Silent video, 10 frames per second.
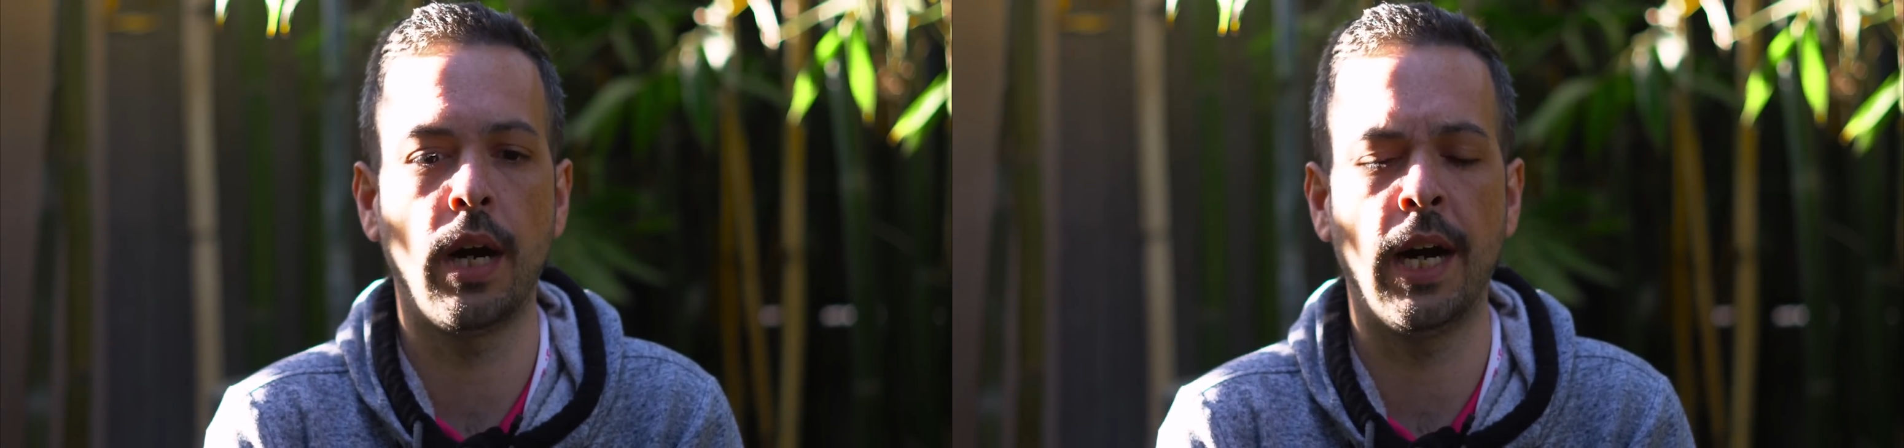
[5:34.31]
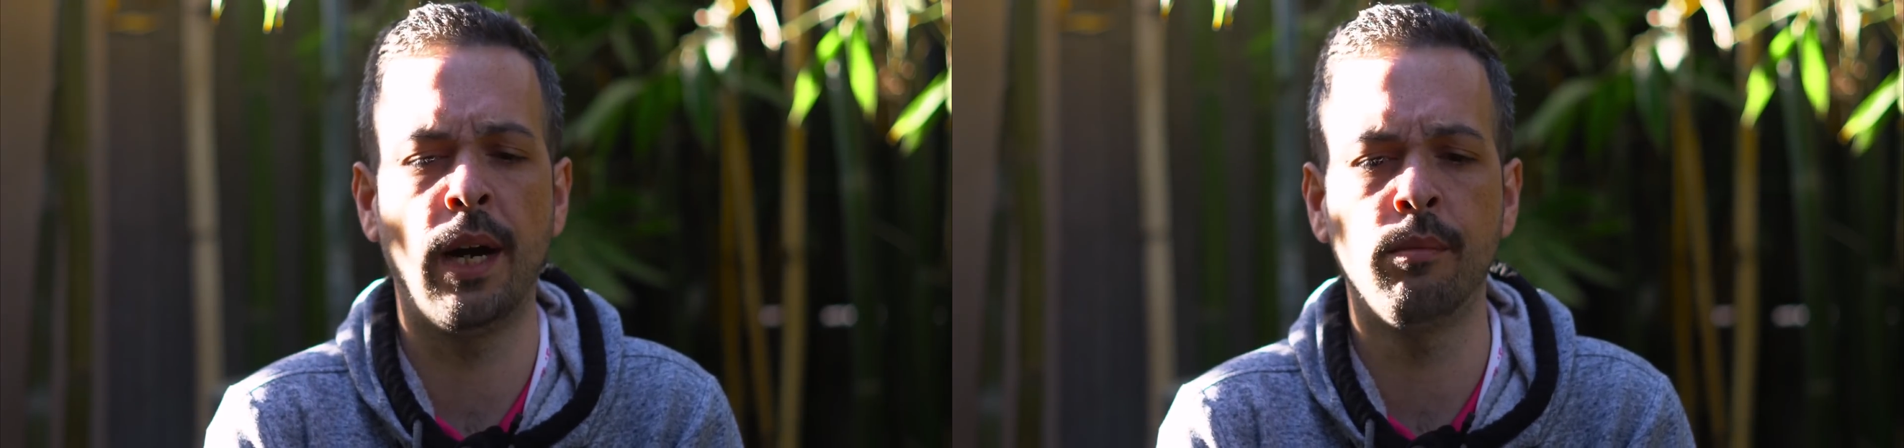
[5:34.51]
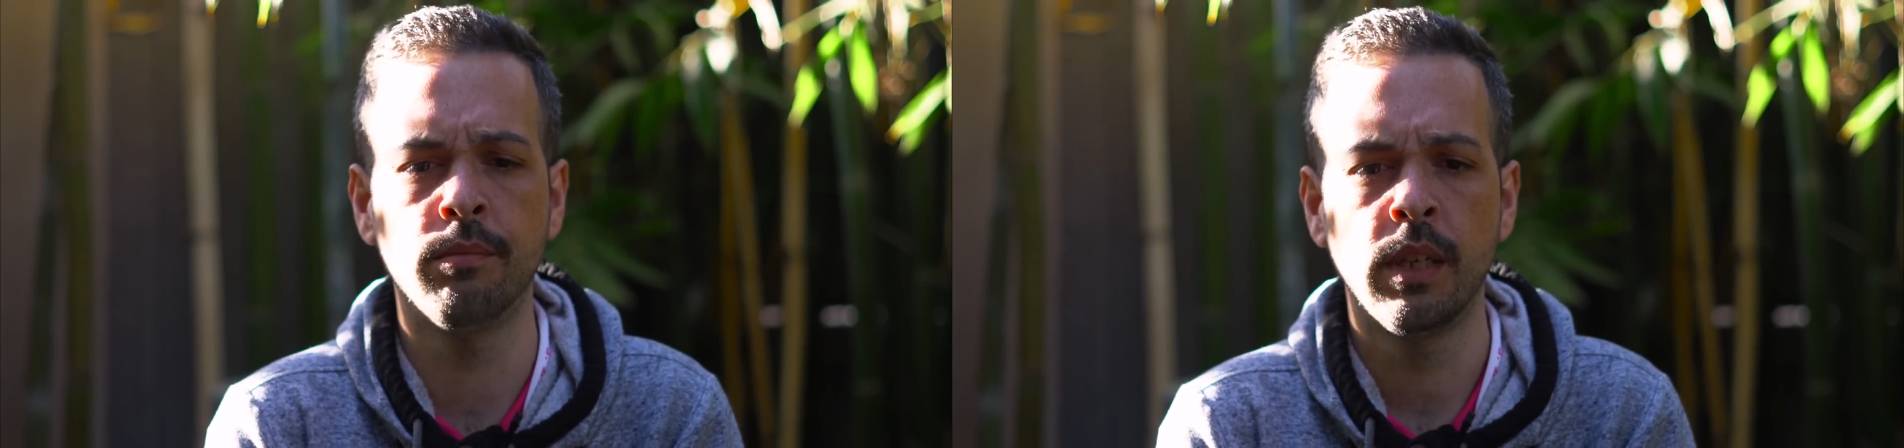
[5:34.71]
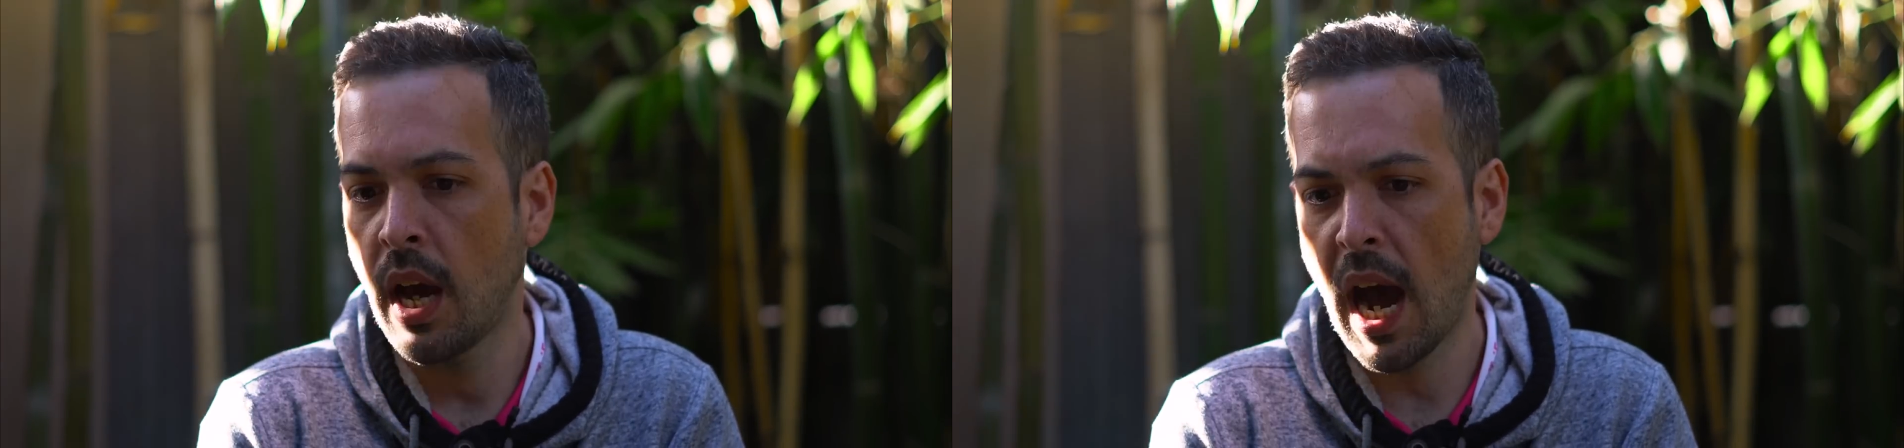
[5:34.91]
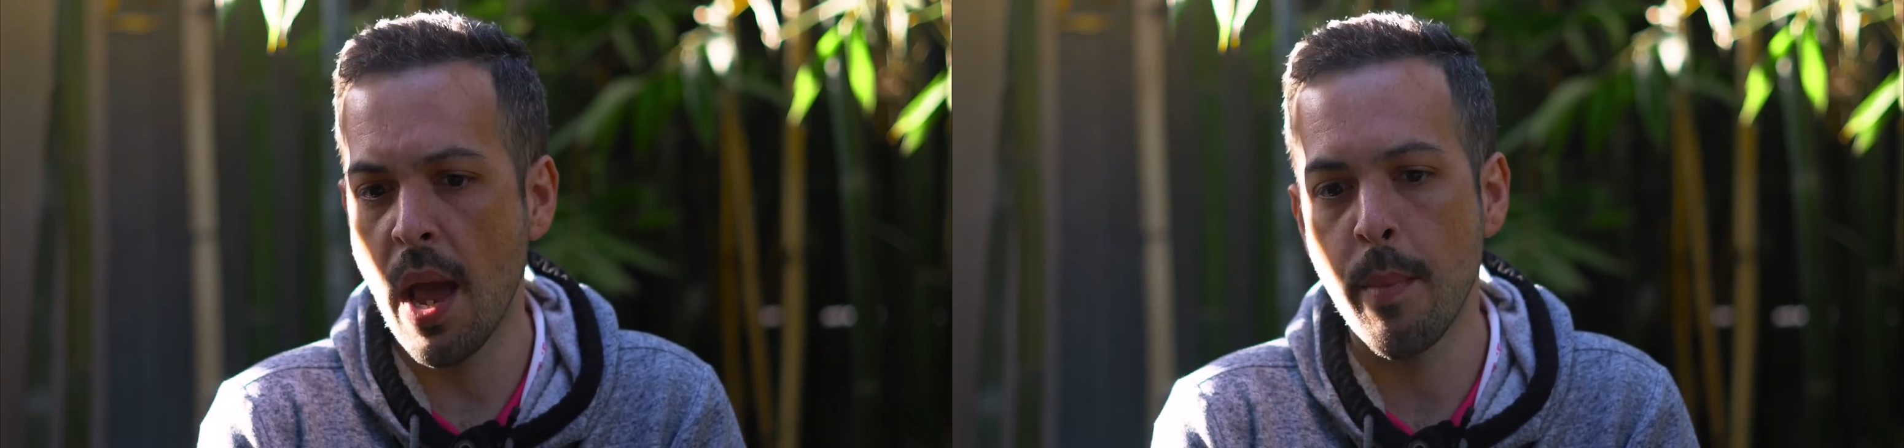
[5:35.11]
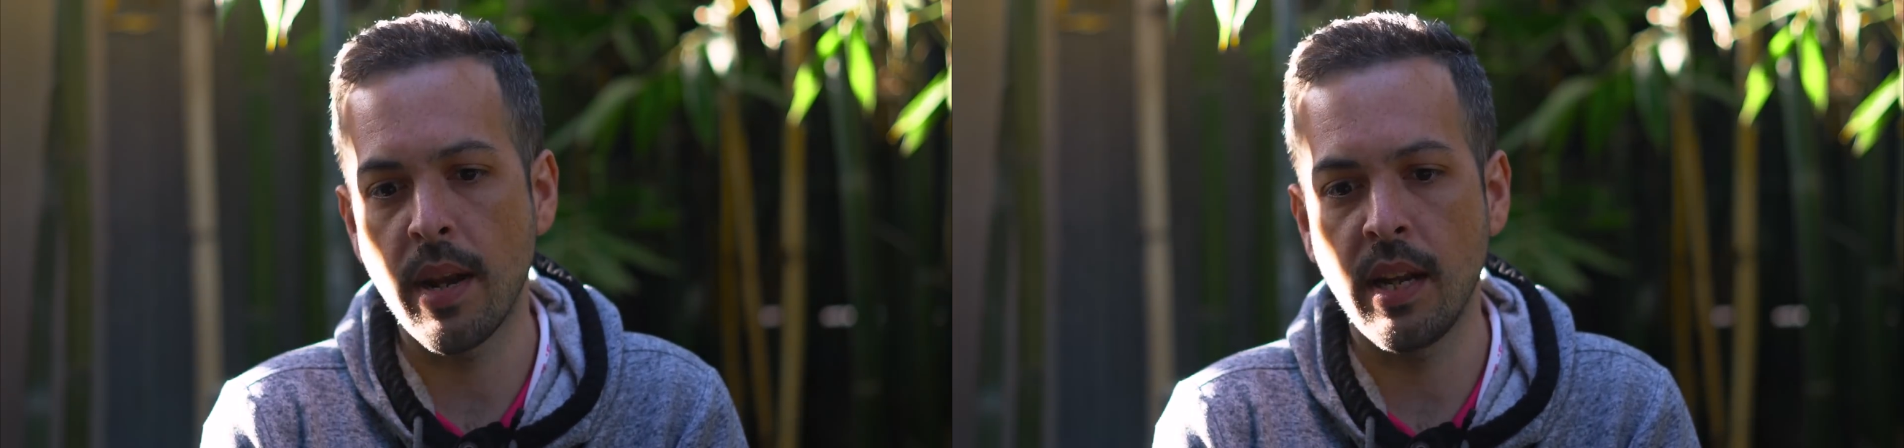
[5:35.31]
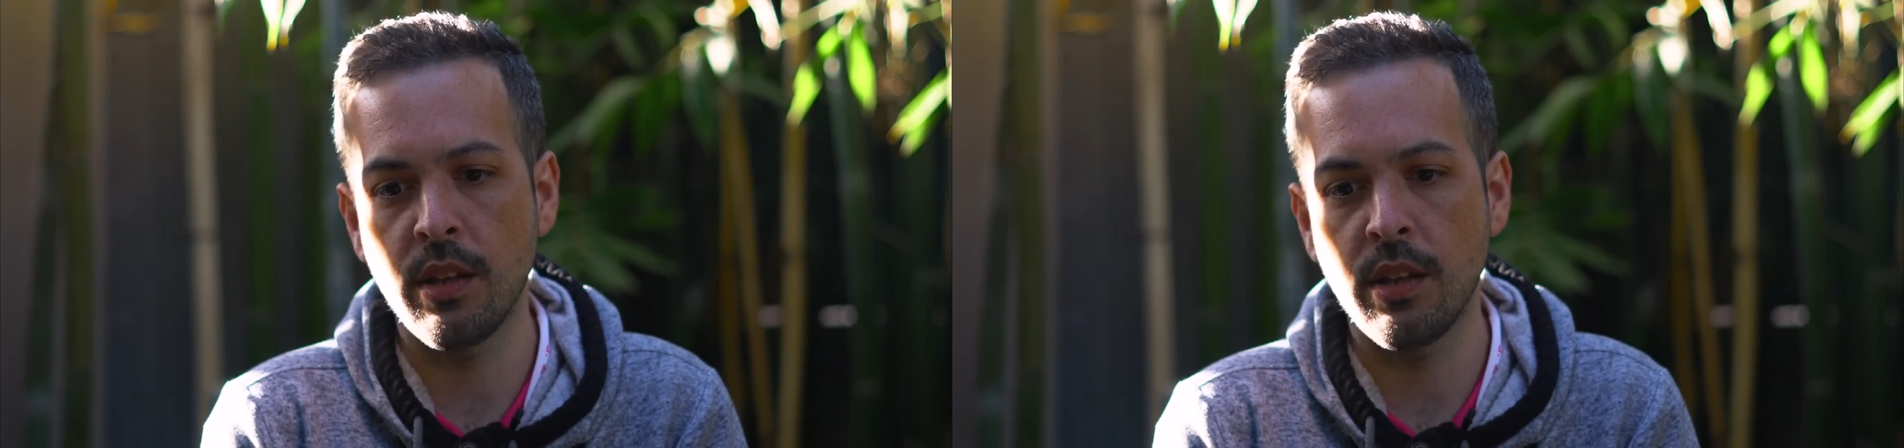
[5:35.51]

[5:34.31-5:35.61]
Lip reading: I immediately